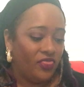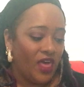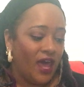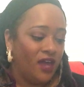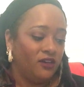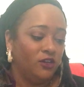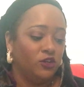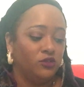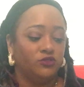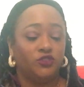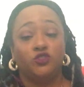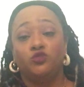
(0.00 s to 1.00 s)
That
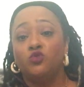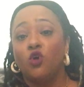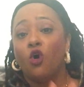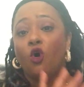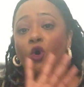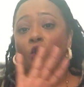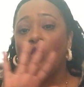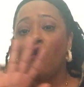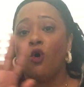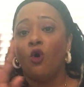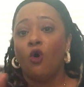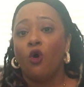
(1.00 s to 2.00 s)
goes to
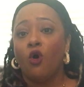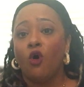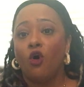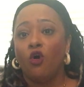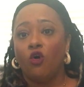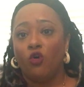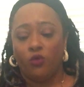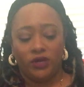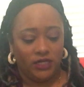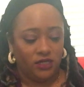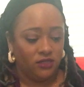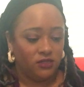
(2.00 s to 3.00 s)
all
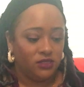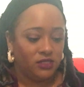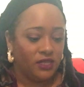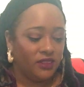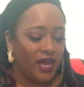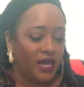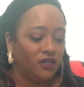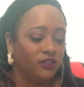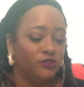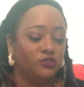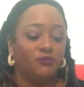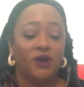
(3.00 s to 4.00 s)
queens. That
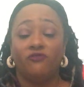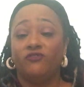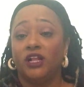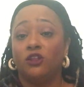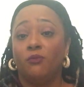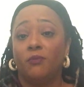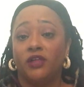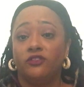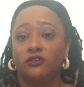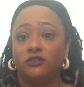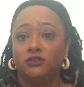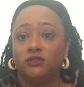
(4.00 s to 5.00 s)
includes my fellow
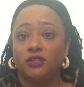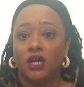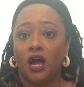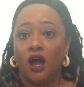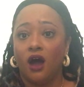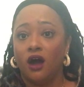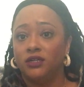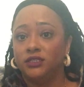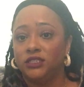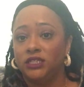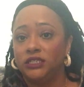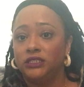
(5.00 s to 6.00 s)
mothers,
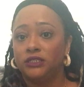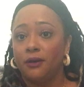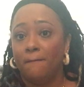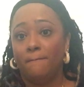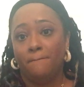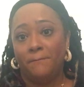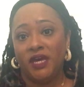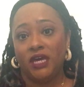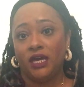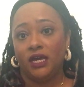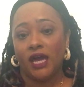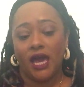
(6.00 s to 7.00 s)
aunties,
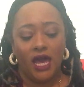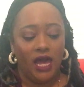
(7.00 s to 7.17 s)
big